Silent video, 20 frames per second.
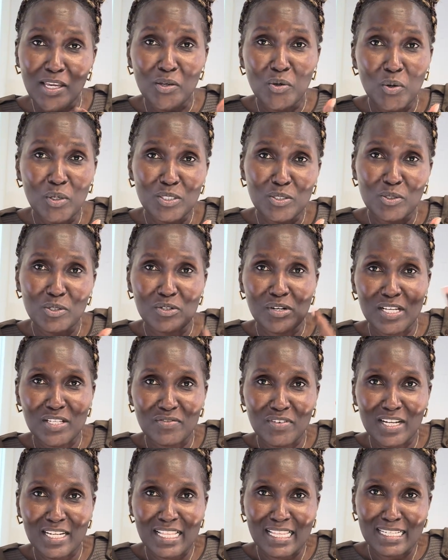You also
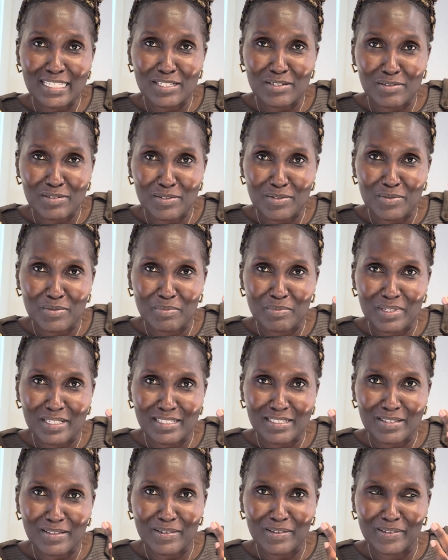transferred the stress to me,
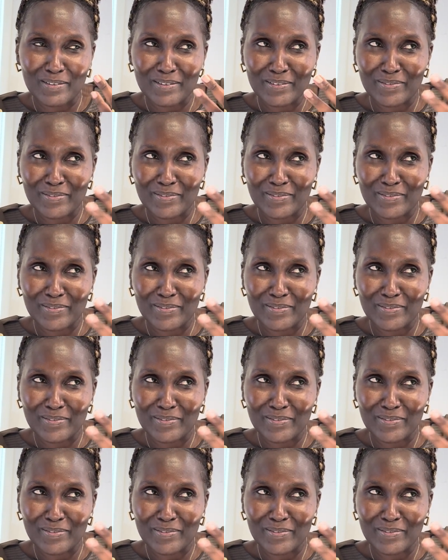so